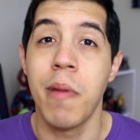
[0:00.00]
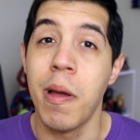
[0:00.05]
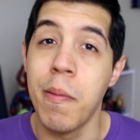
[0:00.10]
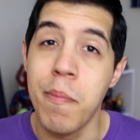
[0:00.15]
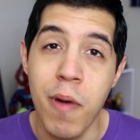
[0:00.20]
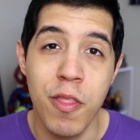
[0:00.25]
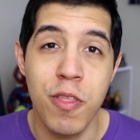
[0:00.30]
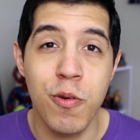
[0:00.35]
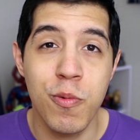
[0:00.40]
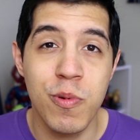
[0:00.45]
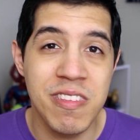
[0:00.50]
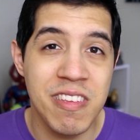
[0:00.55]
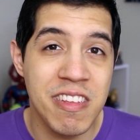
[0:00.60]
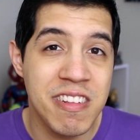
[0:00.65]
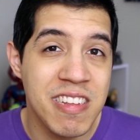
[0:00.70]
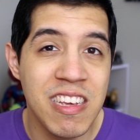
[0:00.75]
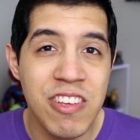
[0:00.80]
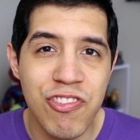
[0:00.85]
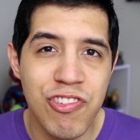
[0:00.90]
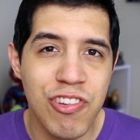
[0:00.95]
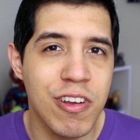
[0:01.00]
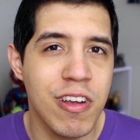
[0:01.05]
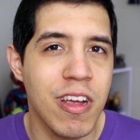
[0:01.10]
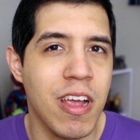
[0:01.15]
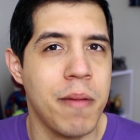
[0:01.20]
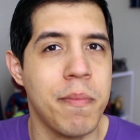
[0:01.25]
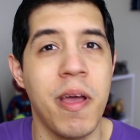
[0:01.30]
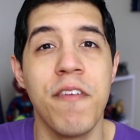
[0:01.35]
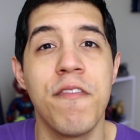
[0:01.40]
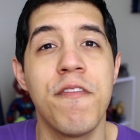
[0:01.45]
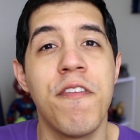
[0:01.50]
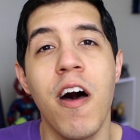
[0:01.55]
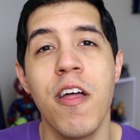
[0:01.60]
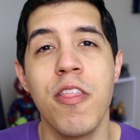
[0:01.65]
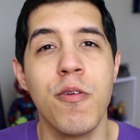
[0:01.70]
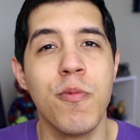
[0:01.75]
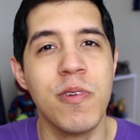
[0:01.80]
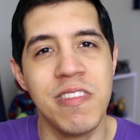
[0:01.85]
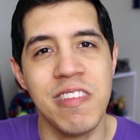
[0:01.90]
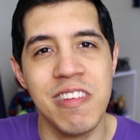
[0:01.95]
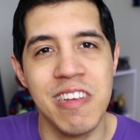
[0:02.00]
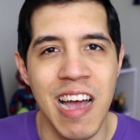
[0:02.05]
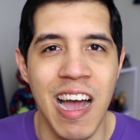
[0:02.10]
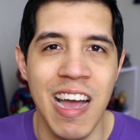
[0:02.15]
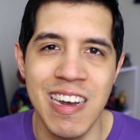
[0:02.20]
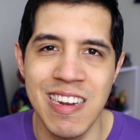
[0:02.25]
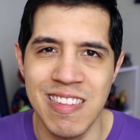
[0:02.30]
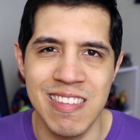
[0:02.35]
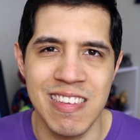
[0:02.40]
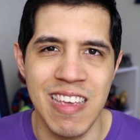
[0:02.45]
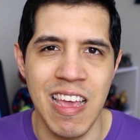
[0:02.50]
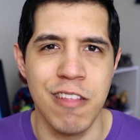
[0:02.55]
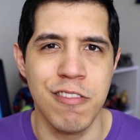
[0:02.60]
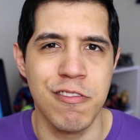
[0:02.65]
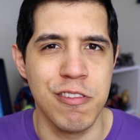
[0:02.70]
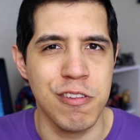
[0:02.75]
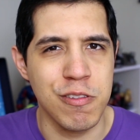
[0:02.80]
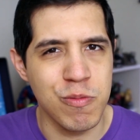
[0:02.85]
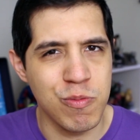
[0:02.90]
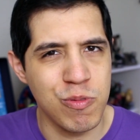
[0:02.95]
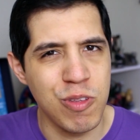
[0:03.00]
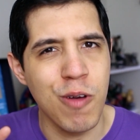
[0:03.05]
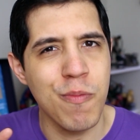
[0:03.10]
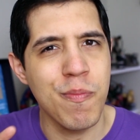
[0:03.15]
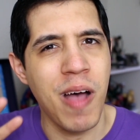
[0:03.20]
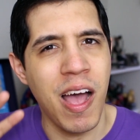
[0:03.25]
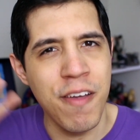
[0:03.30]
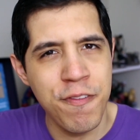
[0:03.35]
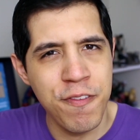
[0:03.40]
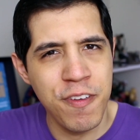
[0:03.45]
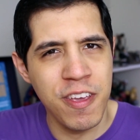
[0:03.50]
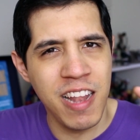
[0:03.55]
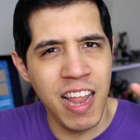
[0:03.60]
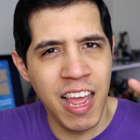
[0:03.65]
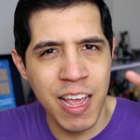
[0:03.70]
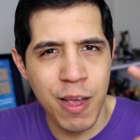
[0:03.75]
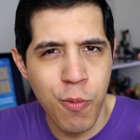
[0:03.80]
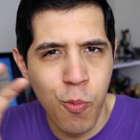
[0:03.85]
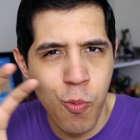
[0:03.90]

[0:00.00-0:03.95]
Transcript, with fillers: My mother was a teacher and my father was a guidance counselor, so I feel like